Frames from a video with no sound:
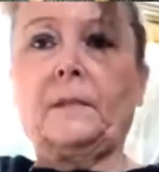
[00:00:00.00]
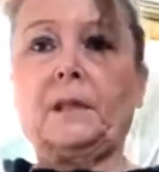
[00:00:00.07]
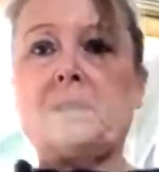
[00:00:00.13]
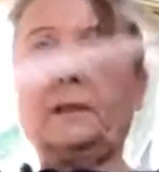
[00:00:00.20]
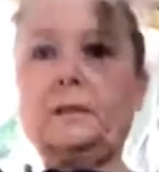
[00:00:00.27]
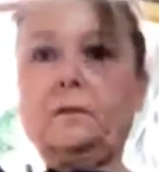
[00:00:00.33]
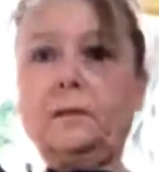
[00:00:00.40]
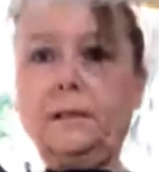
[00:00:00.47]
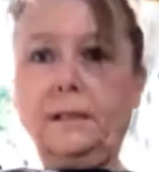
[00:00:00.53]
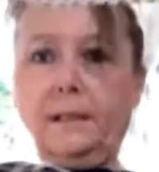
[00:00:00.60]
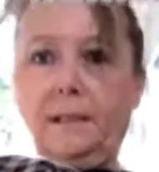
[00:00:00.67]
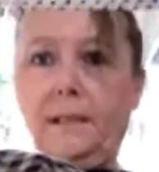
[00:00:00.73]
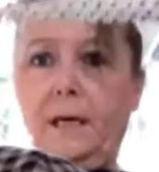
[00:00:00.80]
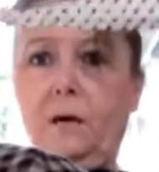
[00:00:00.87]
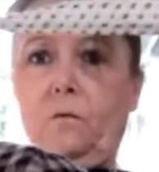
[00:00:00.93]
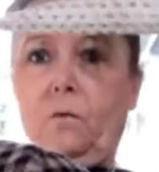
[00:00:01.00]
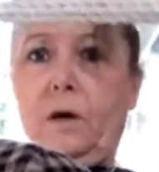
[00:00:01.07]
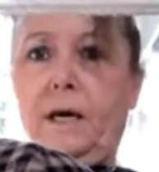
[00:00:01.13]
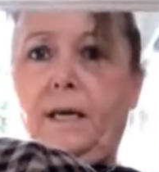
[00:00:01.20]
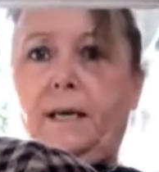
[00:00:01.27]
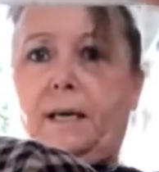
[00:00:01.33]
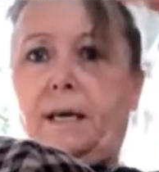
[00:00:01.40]
So this is how
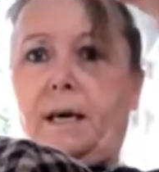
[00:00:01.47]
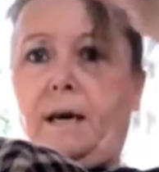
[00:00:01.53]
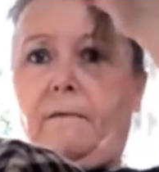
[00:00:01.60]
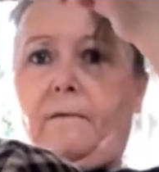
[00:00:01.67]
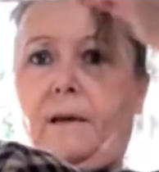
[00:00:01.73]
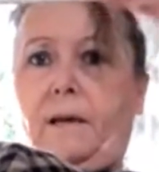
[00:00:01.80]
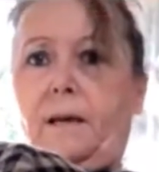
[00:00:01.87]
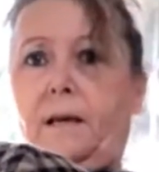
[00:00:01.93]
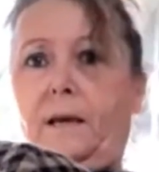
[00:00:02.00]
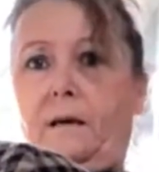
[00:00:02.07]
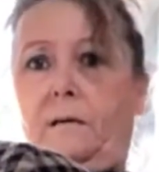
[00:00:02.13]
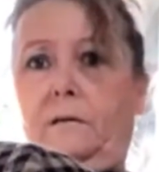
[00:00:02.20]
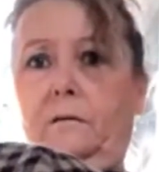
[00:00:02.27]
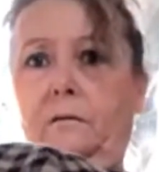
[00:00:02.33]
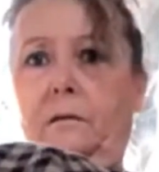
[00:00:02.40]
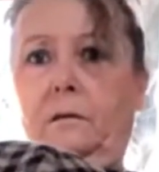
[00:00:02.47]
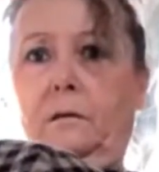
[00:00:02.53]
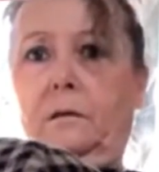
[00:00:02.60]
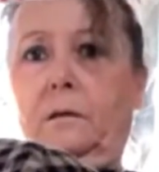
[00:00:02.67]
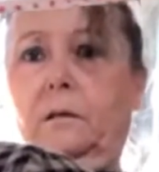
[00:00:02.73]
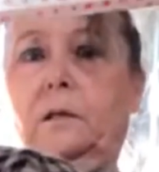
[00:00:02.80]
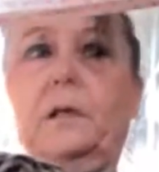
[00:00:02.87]
wide I have it now.
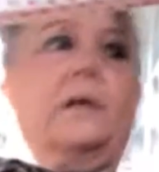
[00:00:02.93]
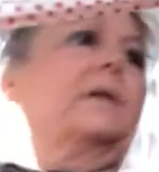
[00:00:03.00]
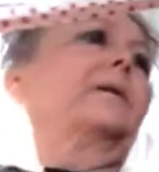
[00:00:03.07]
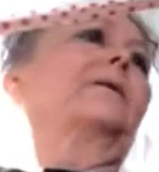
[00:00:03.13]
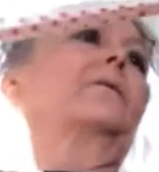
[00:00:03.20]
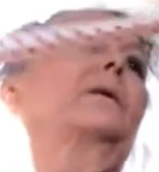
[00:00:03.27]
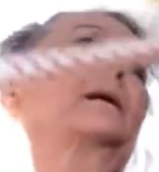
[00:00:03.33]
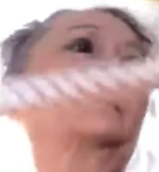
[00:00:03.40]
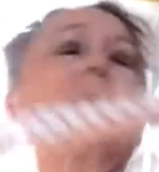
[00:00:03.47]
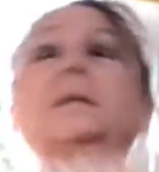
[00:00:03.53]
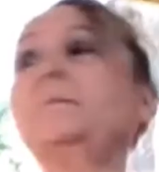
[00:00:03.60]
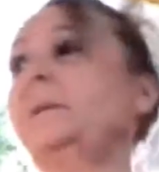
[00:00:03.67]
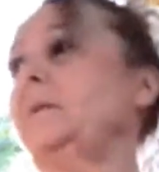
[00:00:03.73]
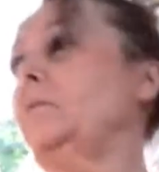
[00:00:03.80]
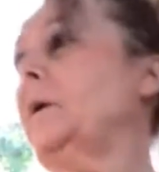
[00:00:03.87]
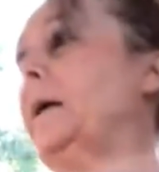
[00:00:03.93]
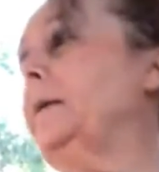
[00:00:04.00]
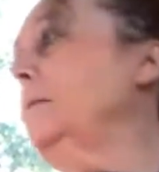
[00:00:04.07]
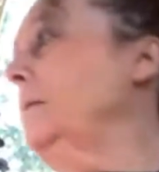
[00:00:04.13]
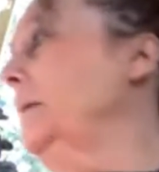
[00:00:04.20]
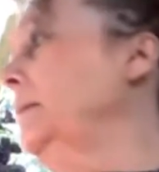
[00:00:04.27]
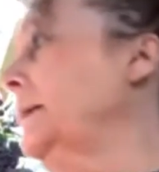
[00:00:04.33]
I want it to be
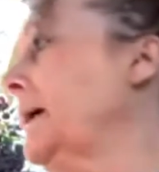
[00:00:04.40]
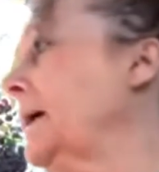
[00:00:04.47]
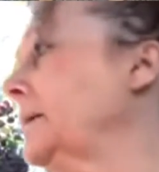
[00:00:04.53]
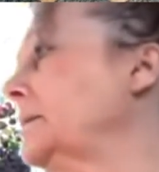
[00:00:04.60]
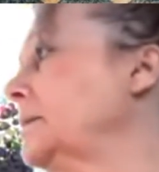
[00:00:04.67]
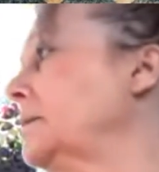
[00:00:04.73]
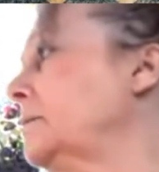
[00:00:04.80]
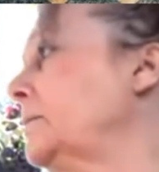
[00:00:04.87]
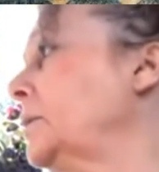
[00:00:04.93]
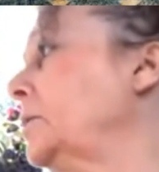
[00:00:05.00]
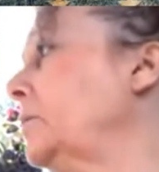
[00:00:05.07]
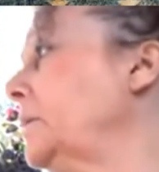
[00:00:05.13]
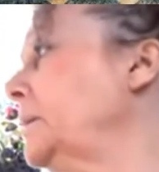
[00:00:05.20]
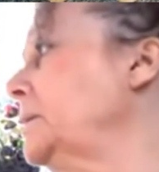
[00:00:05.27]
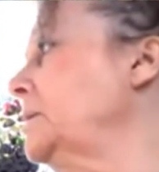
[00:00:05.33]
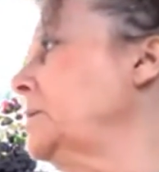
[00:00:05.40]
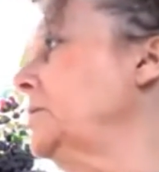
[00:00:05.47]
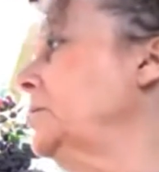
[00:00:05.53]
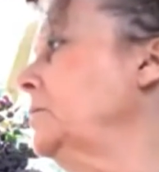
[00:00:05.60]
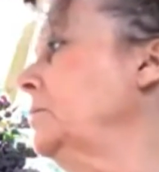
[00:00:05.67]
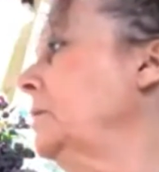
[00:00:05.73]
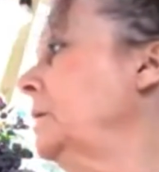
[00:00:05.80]
wider than that, so I'm going
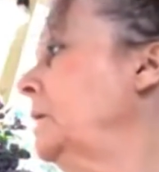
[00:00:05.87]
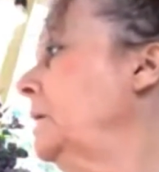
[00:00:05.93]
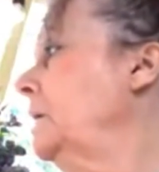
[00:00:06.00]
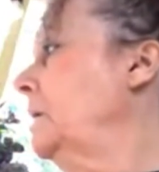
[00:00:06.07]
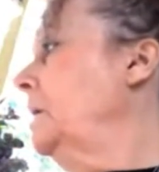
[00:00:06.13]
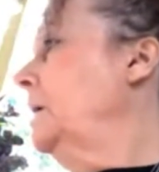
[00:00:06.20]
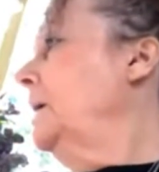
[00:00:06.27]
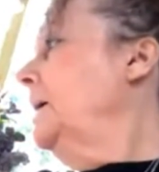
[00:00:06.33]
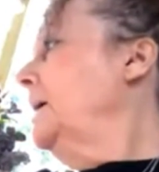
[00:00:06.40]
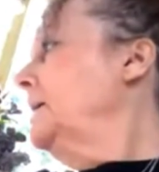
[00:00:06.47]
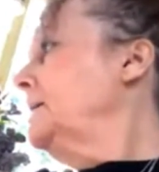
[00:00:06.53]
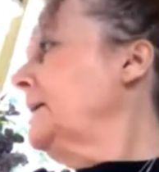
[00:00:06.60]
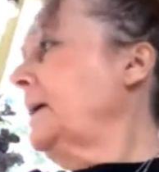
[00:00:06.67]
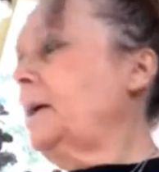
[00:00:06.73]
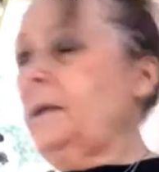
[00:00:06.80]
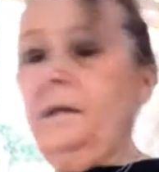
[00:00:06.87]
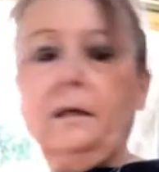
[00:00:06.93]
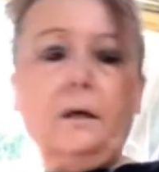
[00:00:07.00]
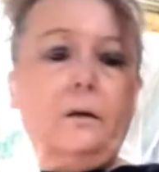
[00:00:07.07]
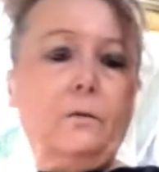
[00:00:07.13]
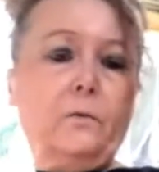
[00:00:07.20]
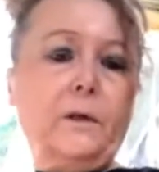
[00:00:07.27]
to take
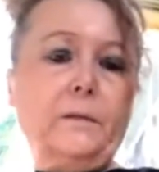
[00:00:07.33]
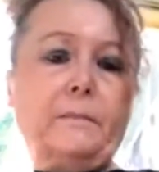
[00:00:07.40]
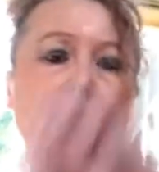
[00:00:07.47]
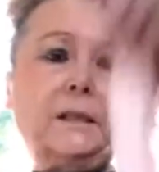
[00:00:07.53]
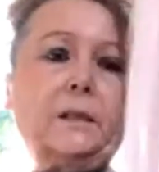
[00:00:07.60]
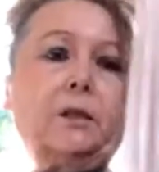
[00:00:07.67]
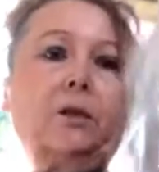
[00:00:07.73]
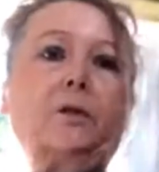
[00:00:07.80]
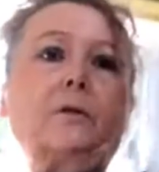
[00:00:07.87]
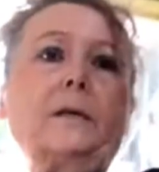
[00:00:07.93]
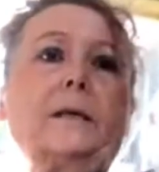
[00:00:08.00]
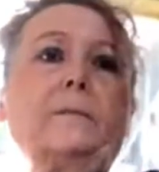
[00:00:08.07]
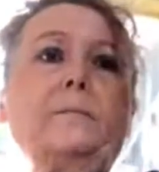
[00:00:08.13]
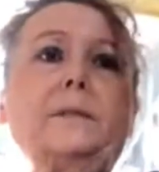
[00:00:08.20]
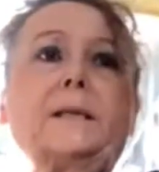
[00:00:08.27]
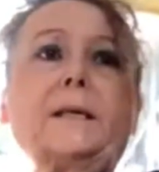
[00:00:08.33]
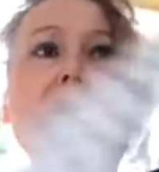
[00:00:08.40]
another one of my strips.